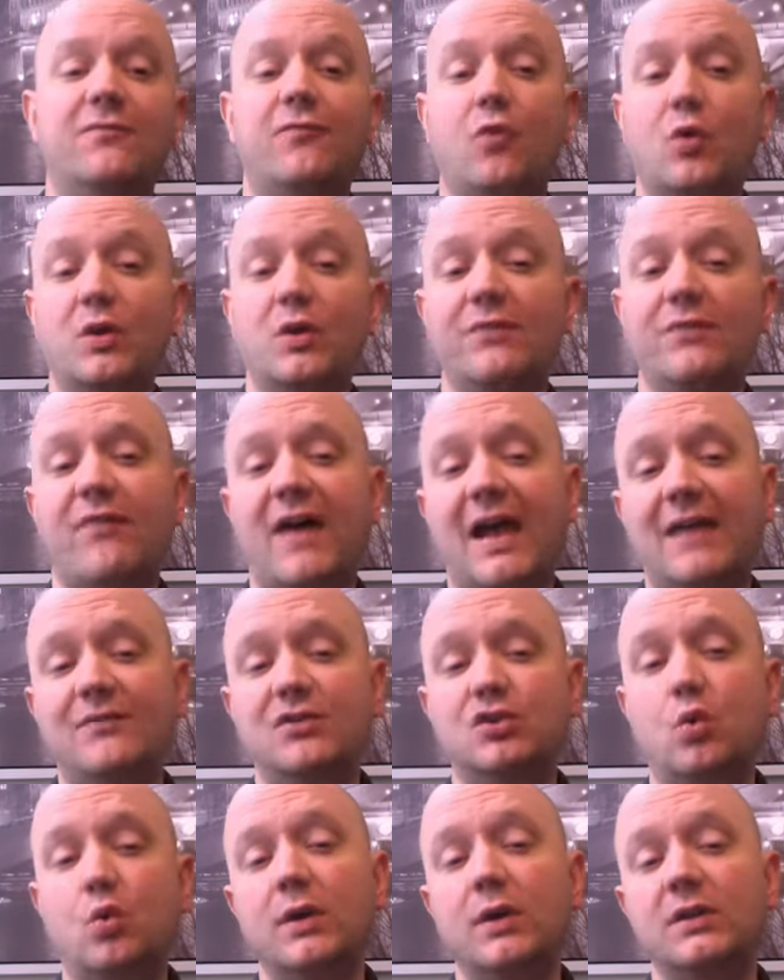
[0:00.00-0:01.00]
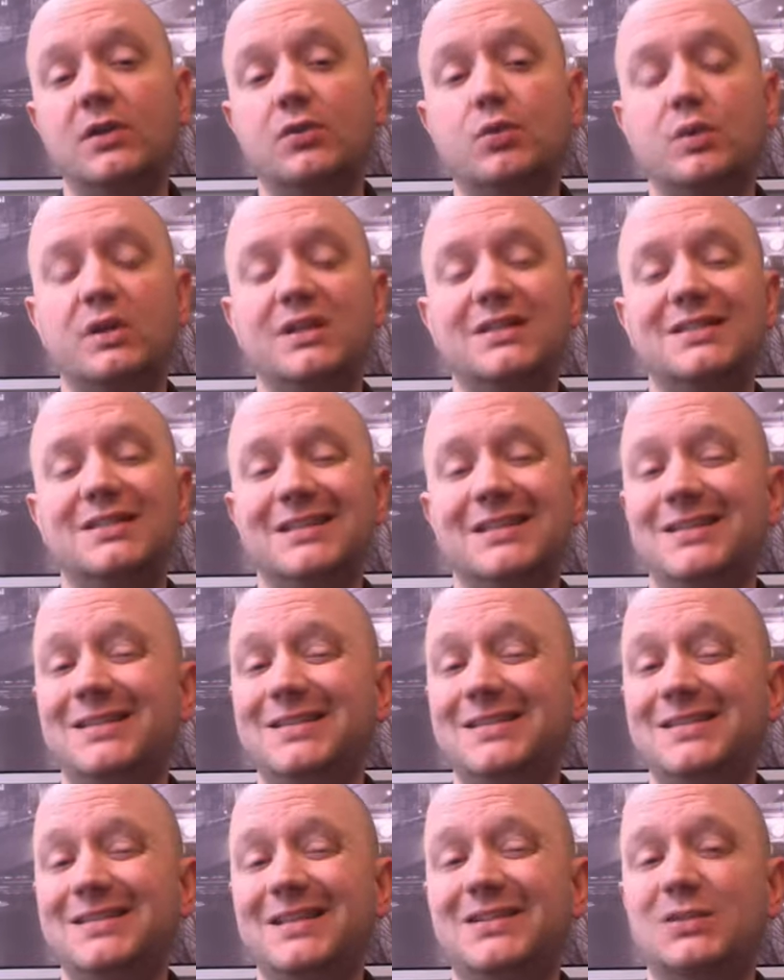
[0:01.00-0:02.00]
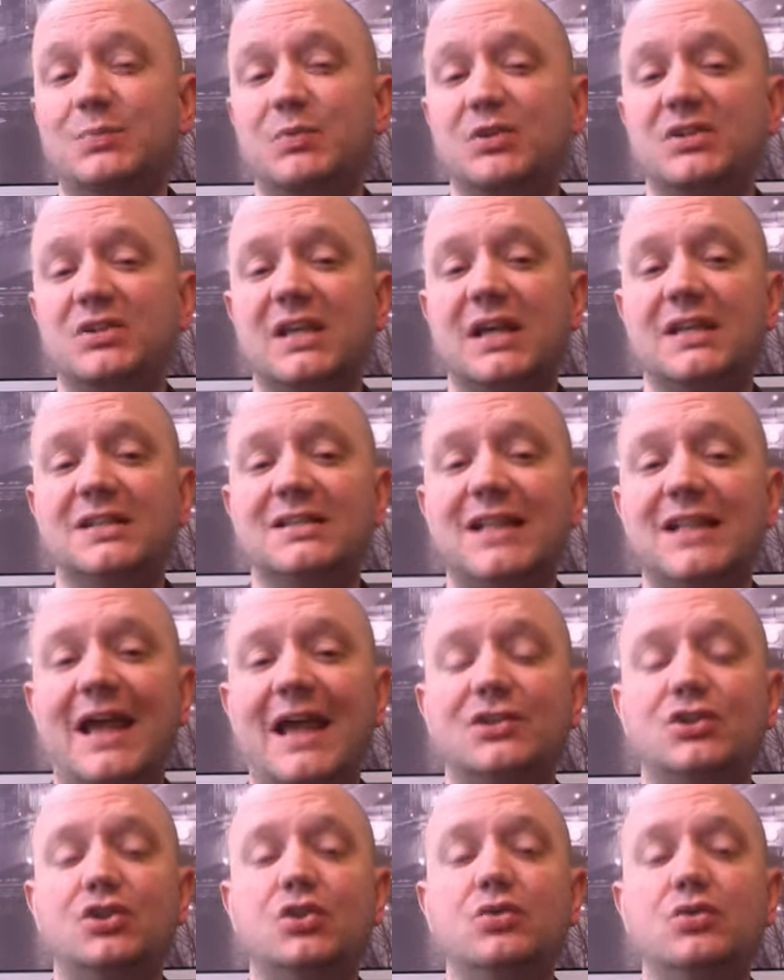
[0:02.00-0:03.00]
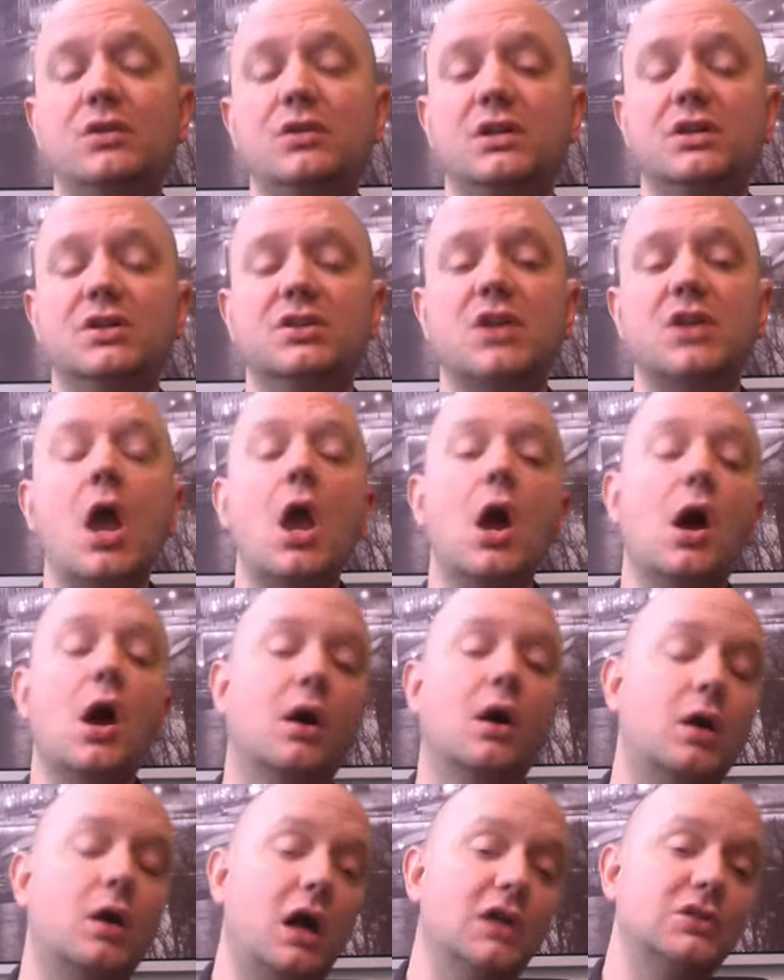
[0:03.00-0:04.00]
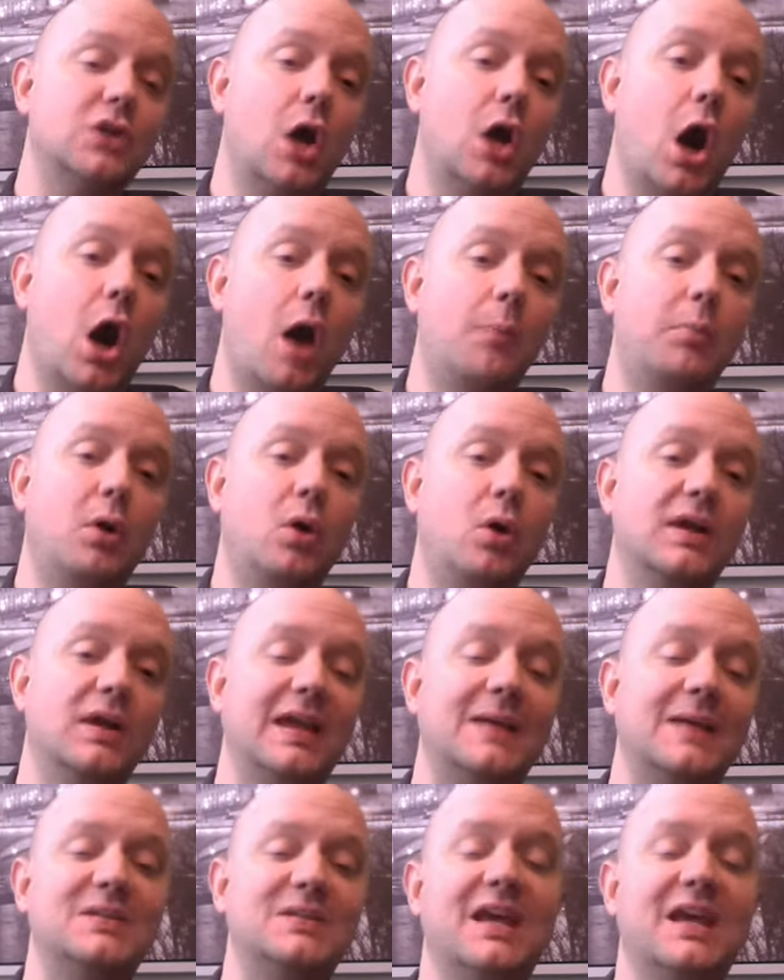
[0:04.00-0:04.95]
45-23, 66% his last 2 years across all bowl games.